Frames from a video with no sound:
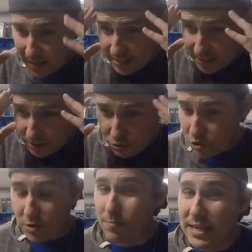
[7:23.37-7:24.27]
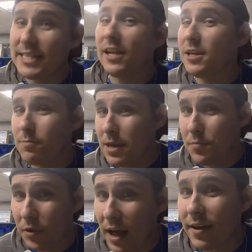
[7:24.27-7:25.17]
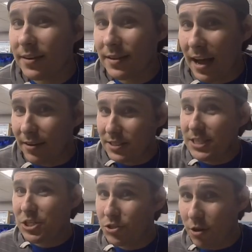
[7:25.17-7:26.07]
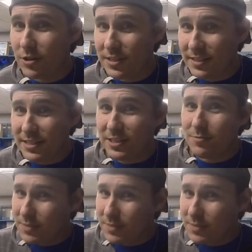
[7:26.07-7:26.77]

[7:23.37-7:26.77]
this is, you shouldn't be telling people how to discharge the system,